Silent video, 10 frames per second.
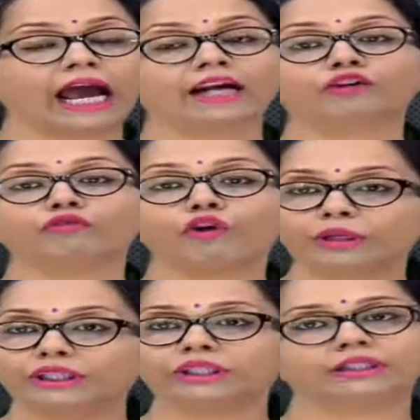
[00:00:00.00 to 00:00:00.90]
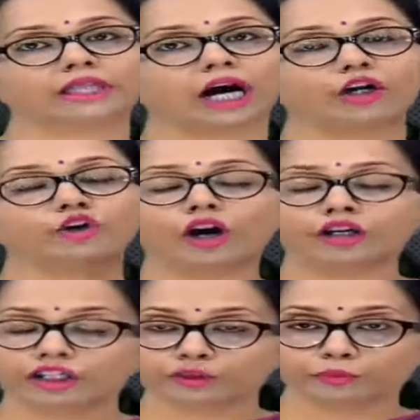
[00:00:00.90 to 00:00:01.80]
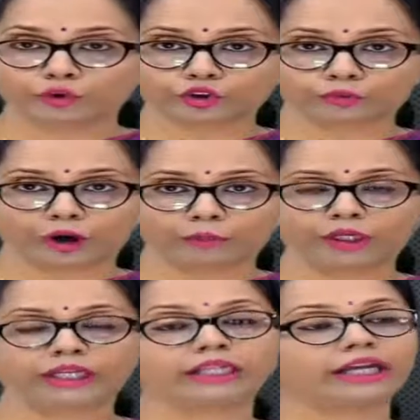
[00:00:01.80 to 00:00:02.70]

and the vomitus are not disposed properly,